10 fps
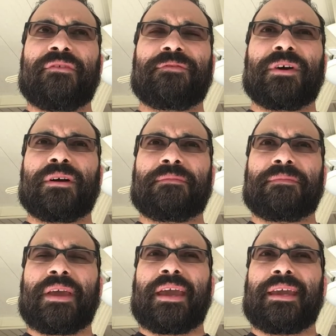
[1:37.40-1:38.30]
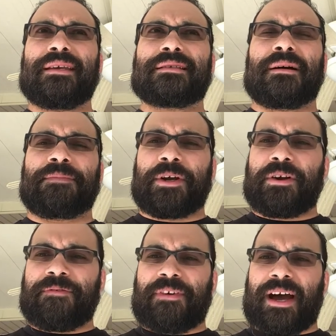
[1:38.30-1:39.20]
from I'm
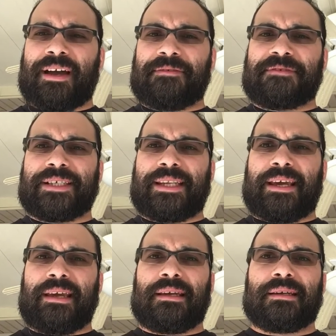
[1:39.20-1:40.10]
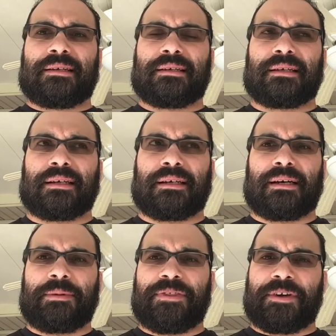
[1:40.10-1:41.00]
35 today.
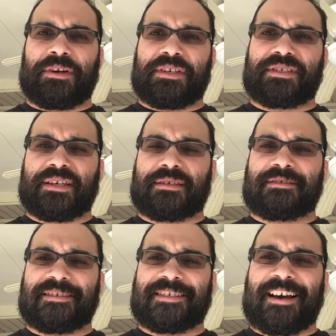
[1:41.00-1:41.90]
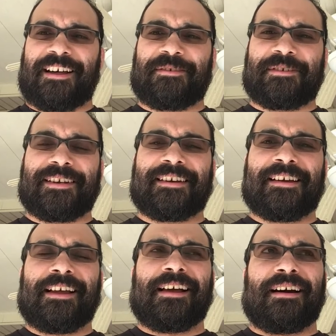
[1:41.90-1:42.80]
I'll be 36 this Halloween.
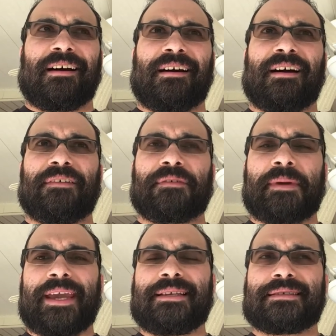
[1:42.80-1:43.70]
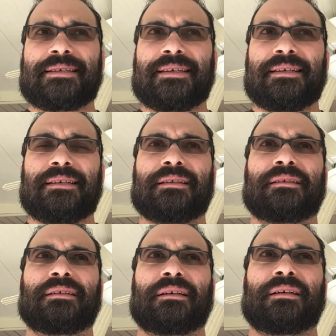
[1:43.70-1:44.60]
From 18
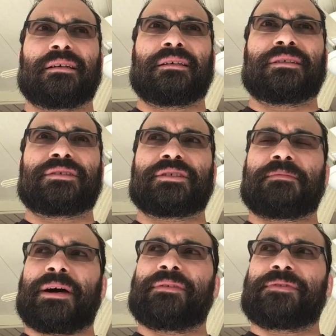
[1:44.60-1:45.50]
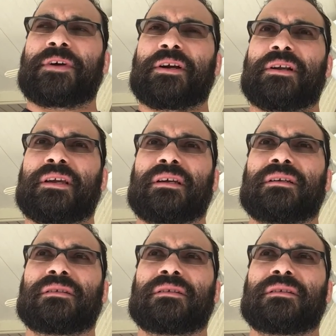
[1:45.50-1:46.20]
to about 30.